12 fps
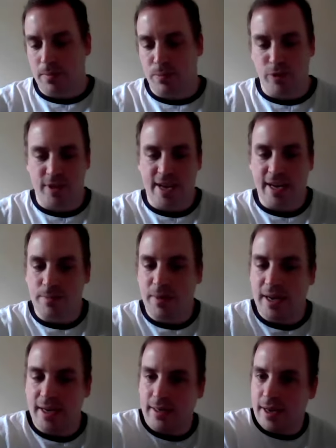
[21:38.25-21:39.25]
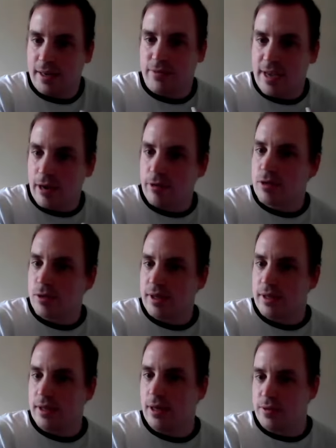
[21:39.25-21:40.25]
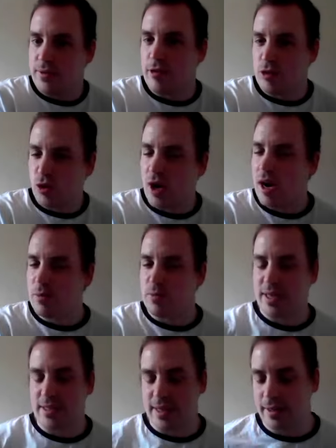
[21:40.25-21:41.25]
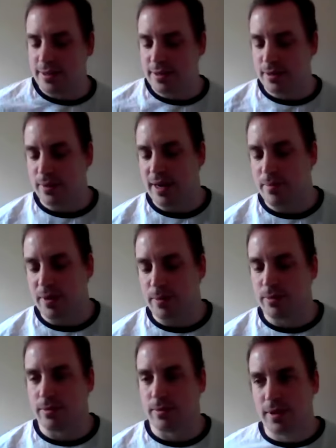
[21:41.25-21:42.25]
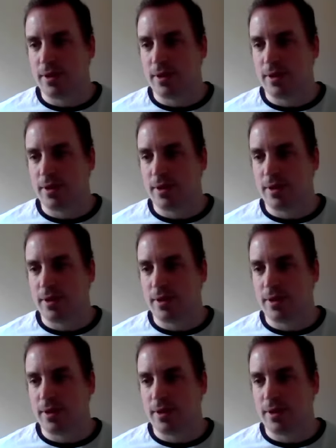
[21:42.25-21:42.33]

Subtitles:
protect my kind of territory, you know, this very tribal mentality where people,